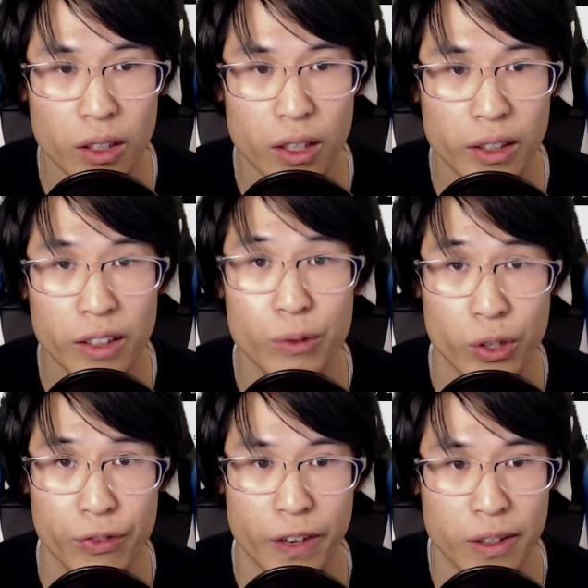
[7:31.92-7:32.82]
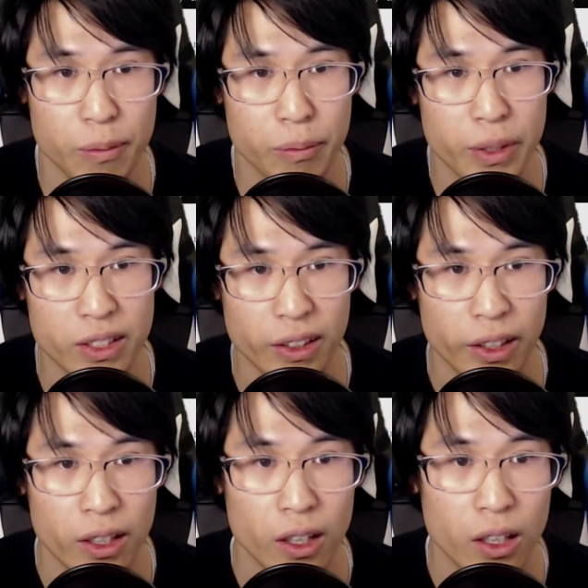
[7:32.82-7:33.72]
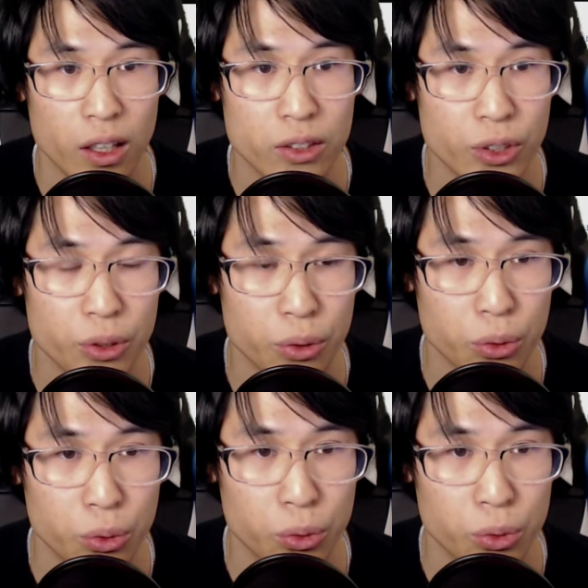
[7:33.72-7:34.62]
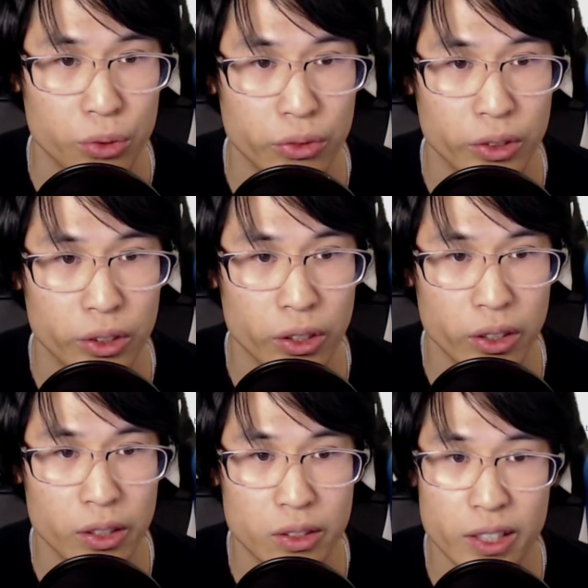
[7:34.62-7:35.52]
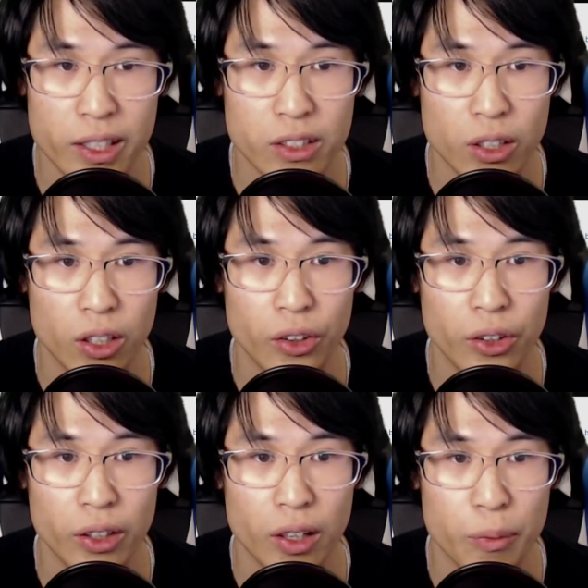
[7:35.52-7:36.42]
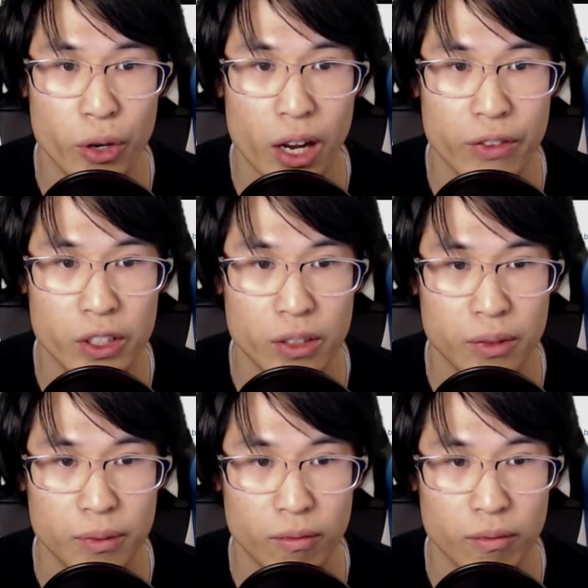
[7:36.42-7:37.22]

Get verified, basically. So you can set this on private.